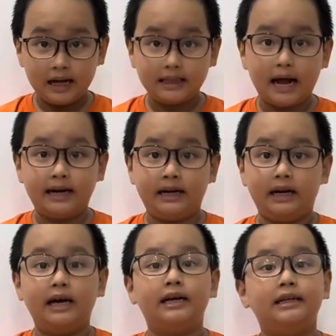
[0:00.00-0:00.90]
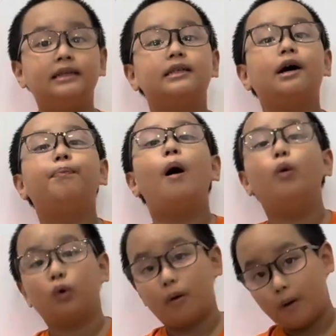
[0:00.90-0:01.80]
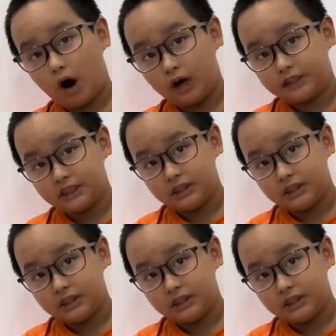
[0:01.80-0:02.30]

then it is a polar bond.